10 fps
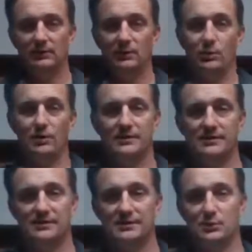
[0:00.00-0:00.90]
where
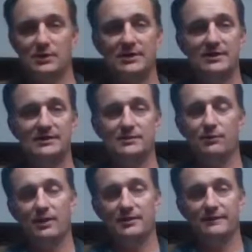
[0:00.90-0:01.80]
this is oriented
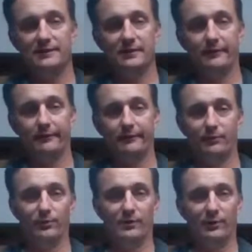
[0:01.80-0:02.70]
relative to this,
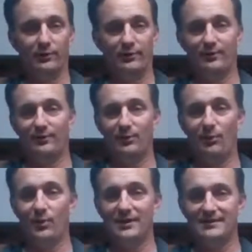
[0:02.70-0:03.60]
or the Earth is
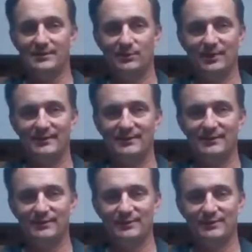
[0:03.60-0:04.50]
oriented relative
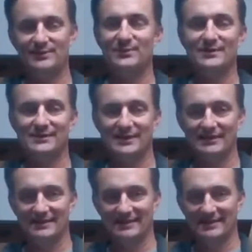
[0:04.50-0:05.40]
to the
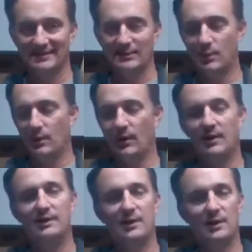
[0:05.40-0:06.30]
sun,
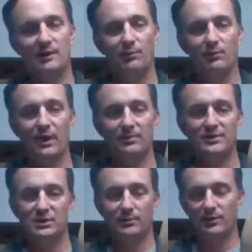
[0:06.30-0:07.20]
right, will help
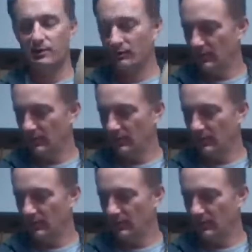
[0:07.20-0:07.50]
determine